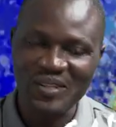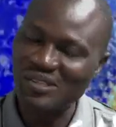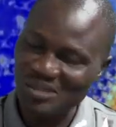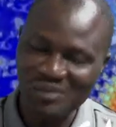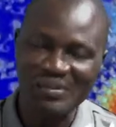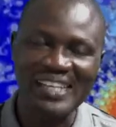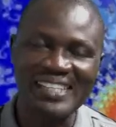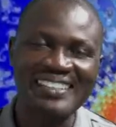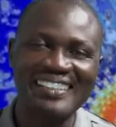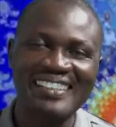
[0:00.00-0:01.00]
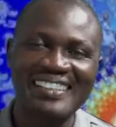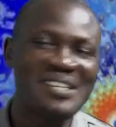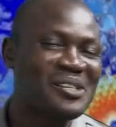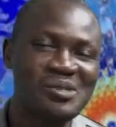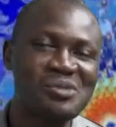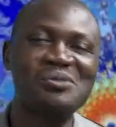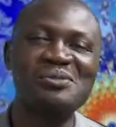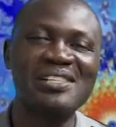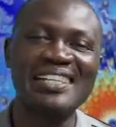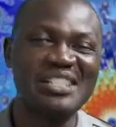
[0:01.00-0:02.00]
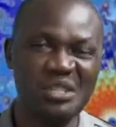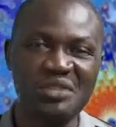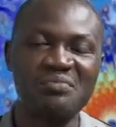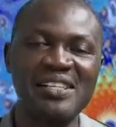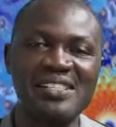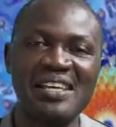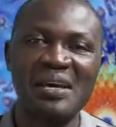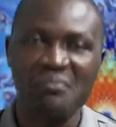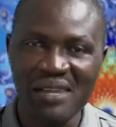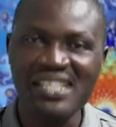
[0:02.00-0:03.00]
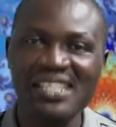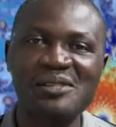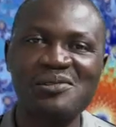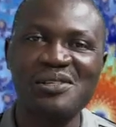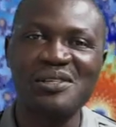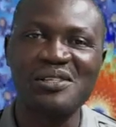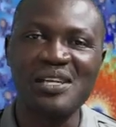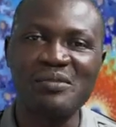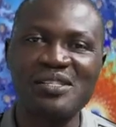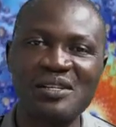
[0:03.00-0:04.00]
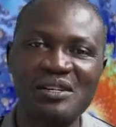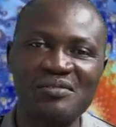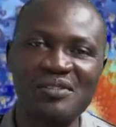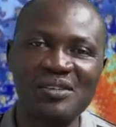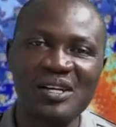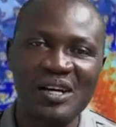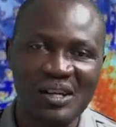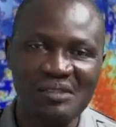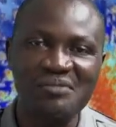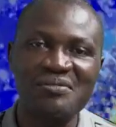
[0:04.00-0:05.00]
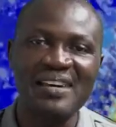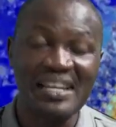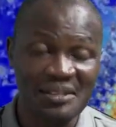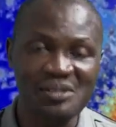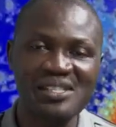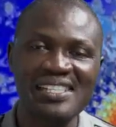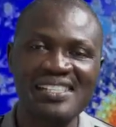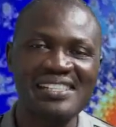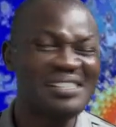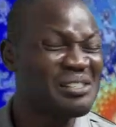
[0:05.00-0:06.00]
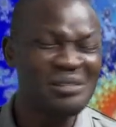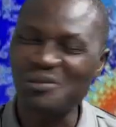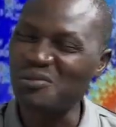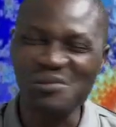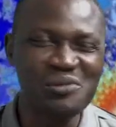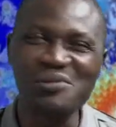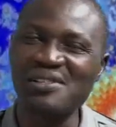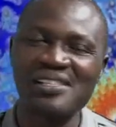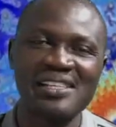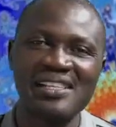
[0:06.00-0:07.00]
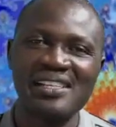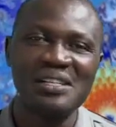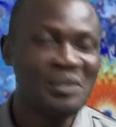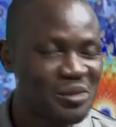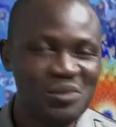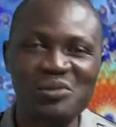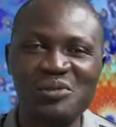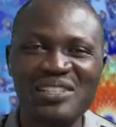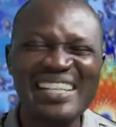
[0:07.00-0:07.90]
So bad, not too good a treatment meted out to the deputy governor of Edo State. Not too good. Not too good.